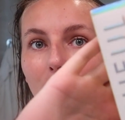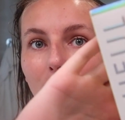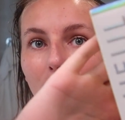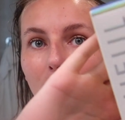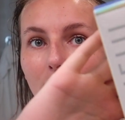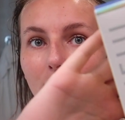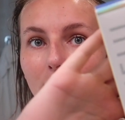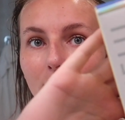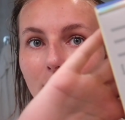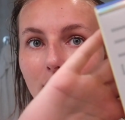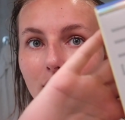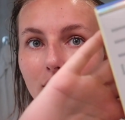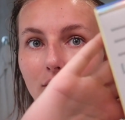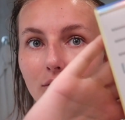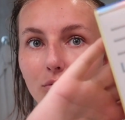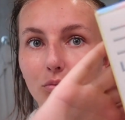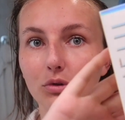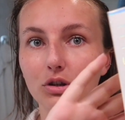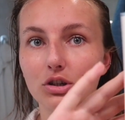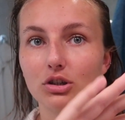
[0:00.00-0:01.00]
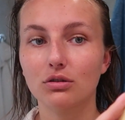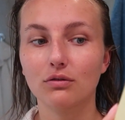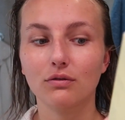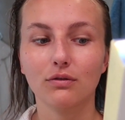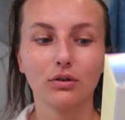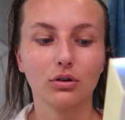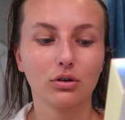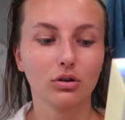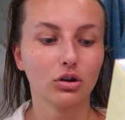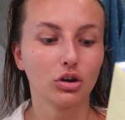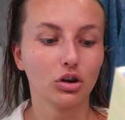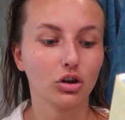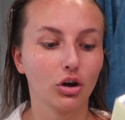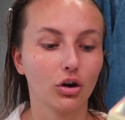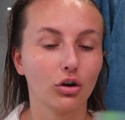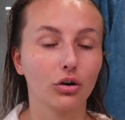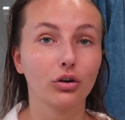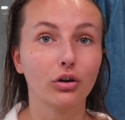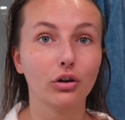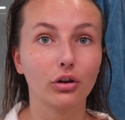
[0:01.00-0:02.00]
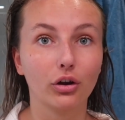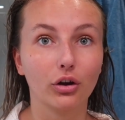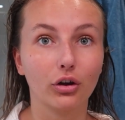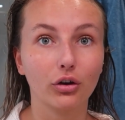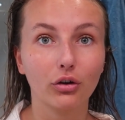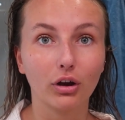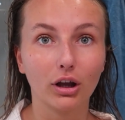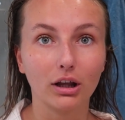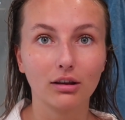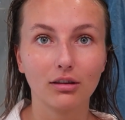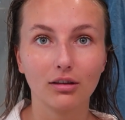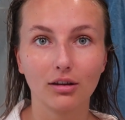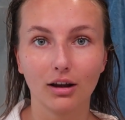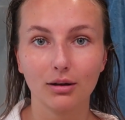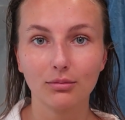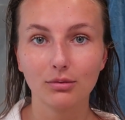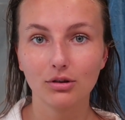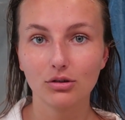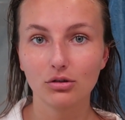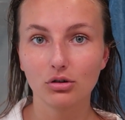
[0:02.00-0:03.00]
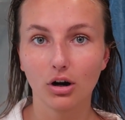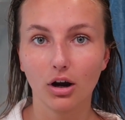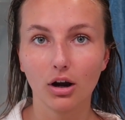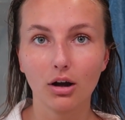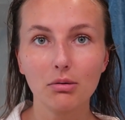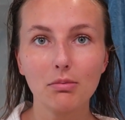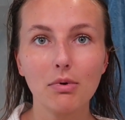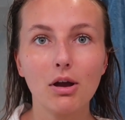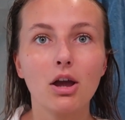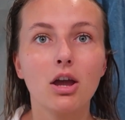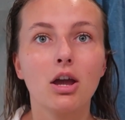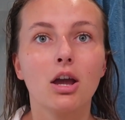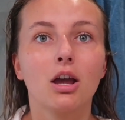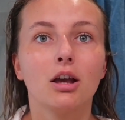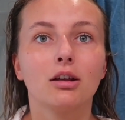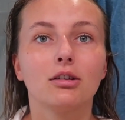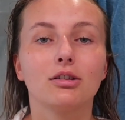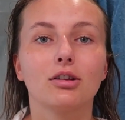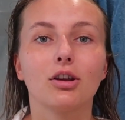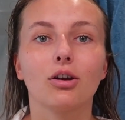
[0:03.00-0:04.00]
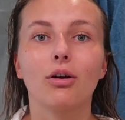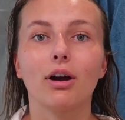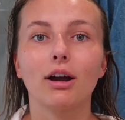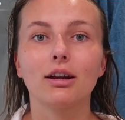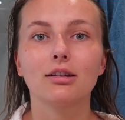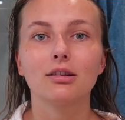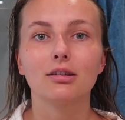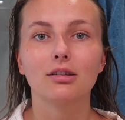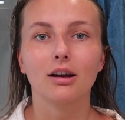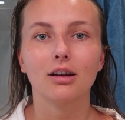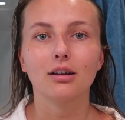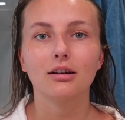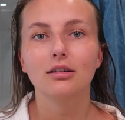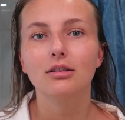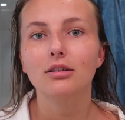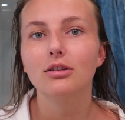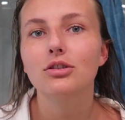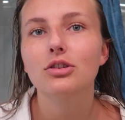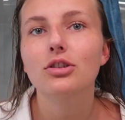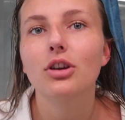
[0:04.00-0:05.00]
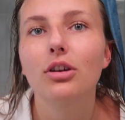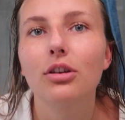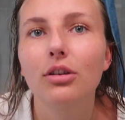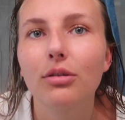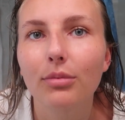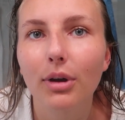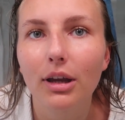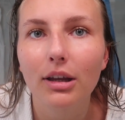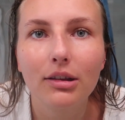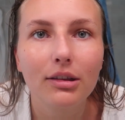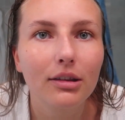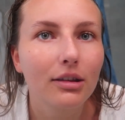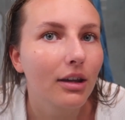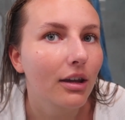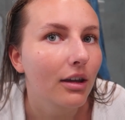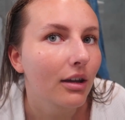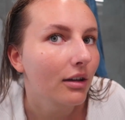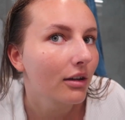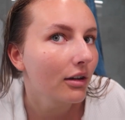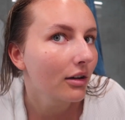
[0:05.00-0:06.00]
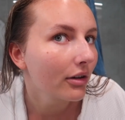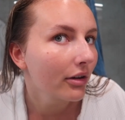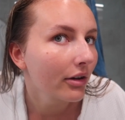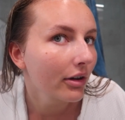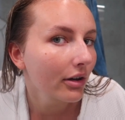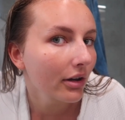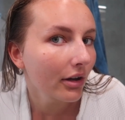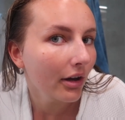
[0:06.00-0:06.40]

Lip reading: Huda's Wishful Yo Glow Enzyme Scrub. So I decided to show you my skin